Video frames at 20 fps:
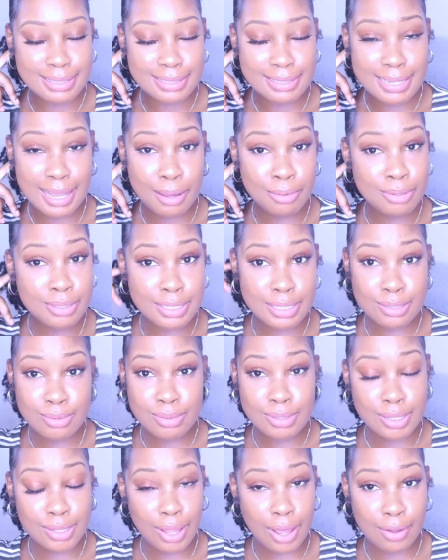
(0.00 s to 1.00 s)
This
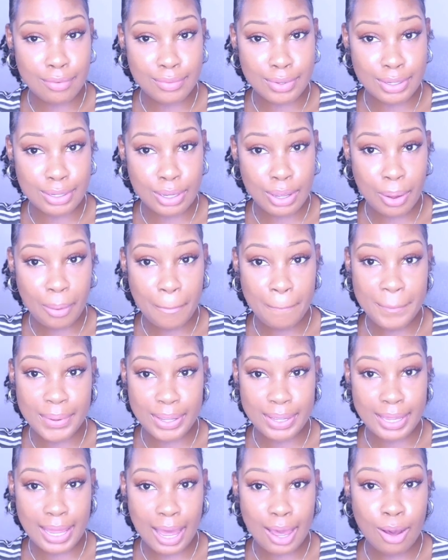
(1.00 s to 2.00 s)
was a long video, but
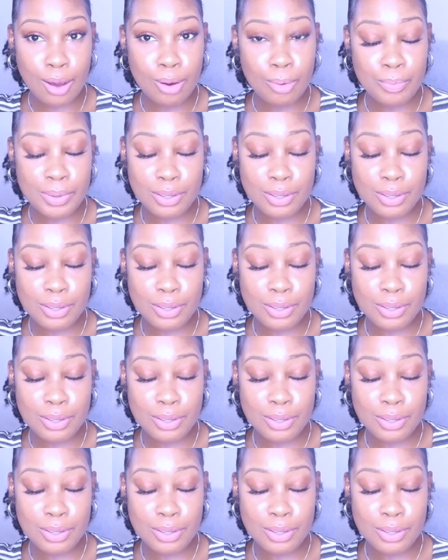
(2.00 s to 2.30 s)
I hope